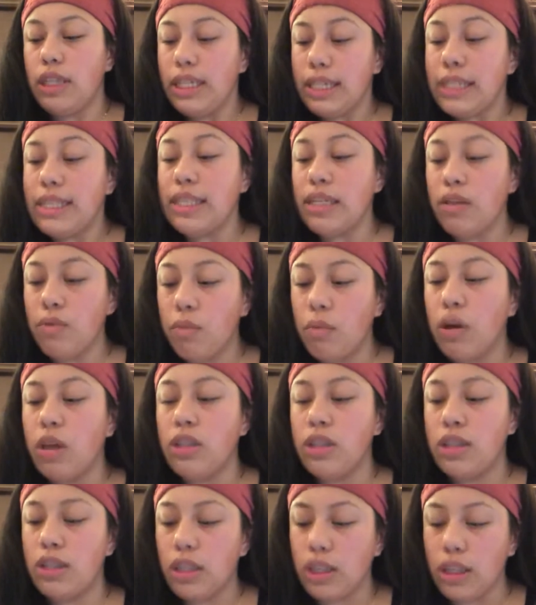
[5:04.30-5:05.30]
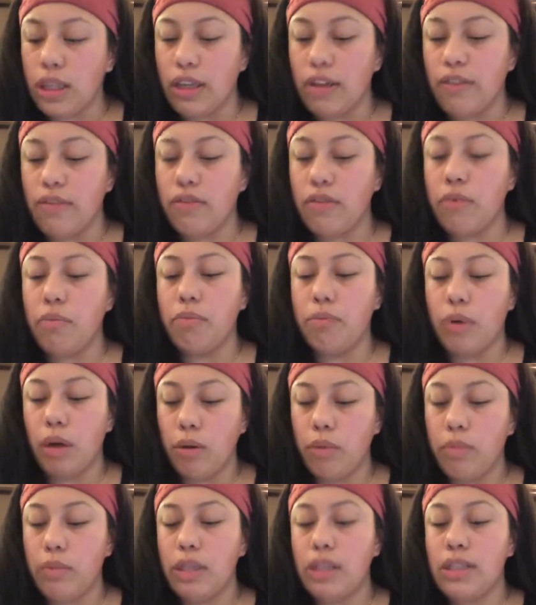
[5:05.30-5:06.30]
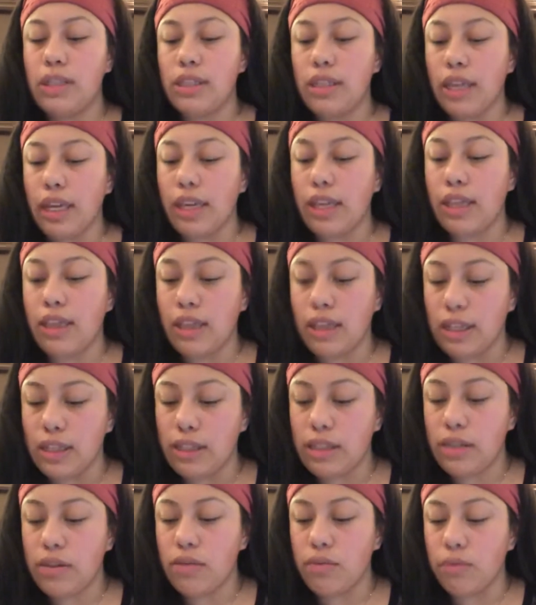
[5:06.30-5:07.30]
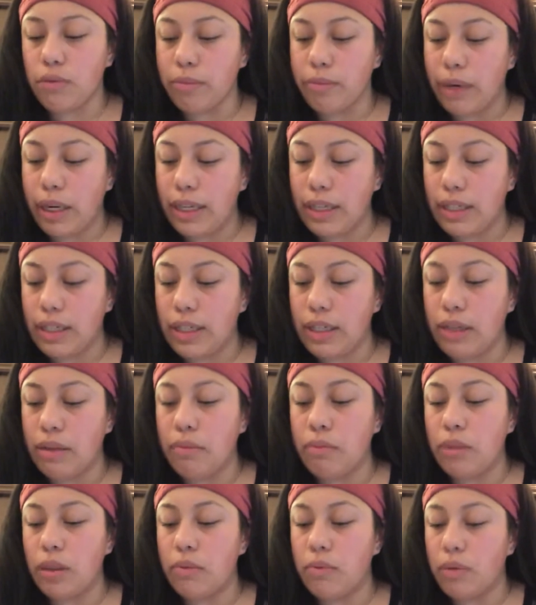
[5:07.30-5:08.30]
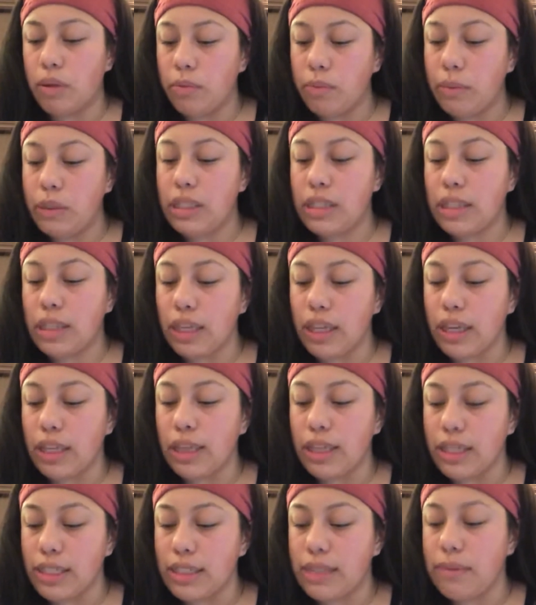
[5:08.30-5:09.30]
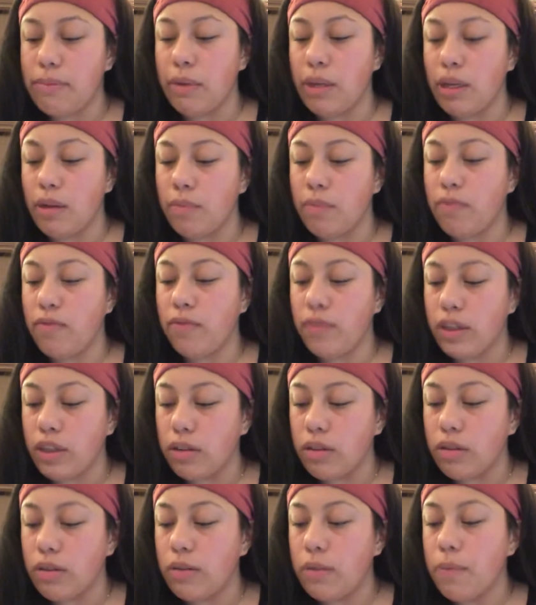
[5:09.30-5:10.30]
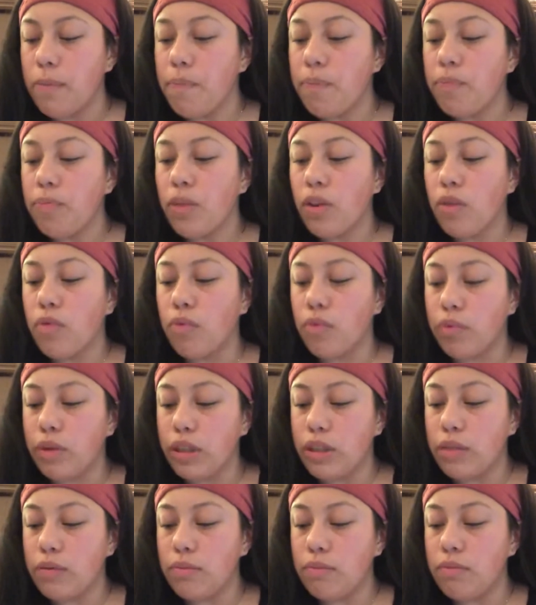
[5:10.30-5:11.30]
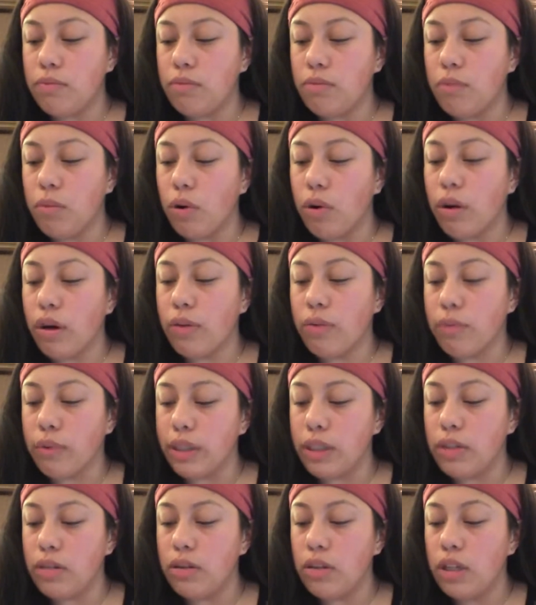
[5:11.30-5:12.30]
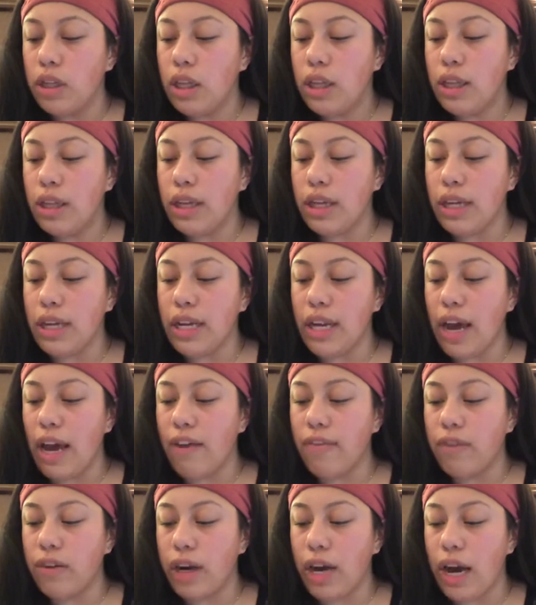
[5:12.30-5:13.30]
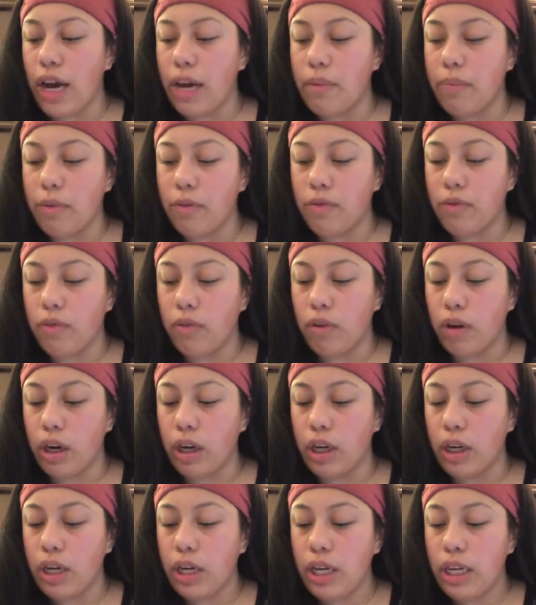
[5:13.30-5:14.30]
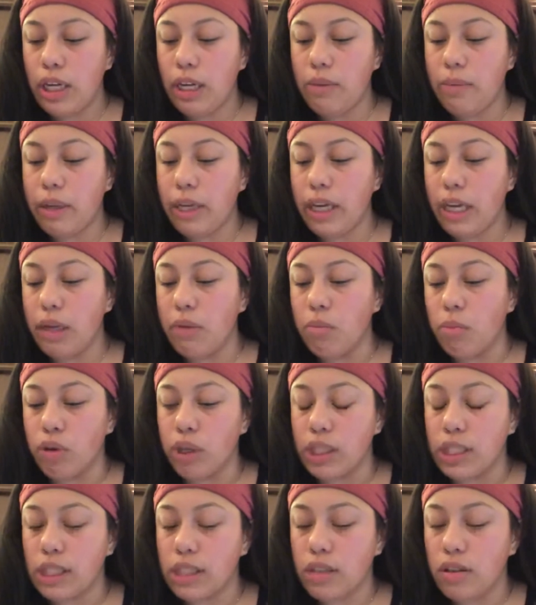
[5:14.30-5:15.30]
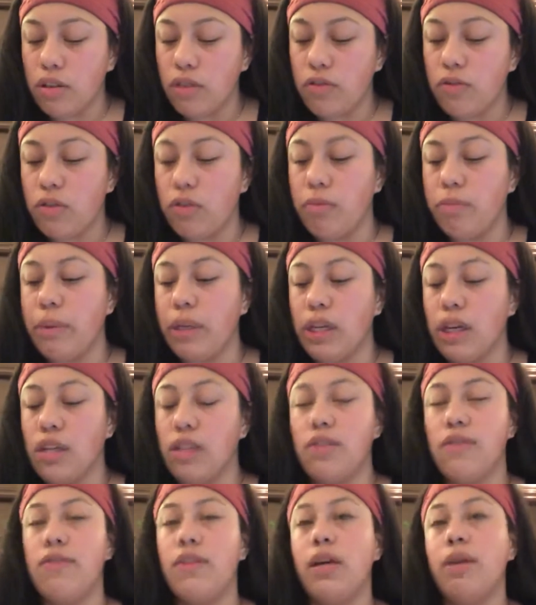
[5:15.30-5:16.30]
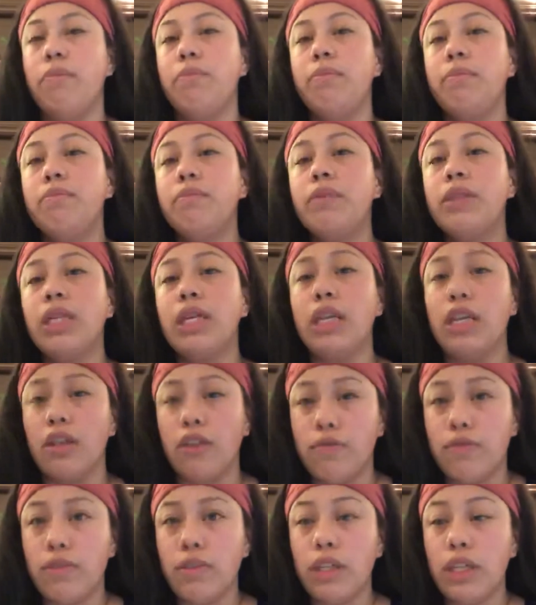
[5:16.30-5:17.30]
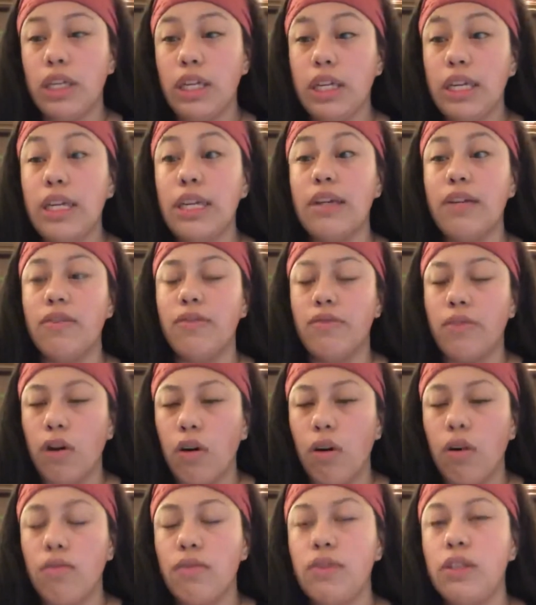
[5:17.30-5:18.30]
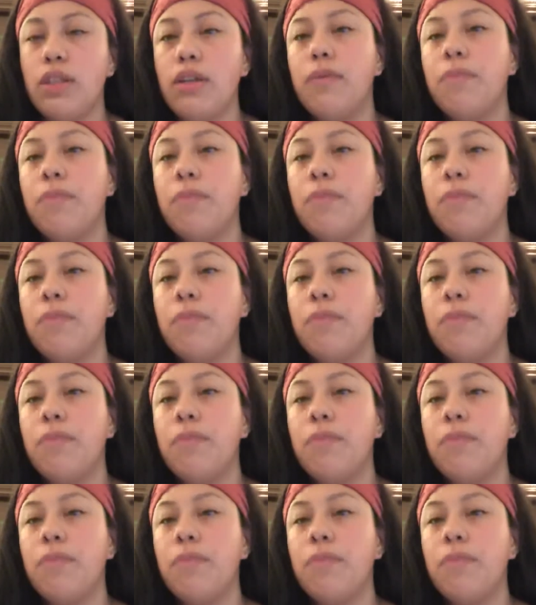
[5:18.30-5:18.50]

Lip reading: did want to live. Moments like this reminded him. Moments like this made him feel more real than he ever had before. He became more skillful because of them. He evolved.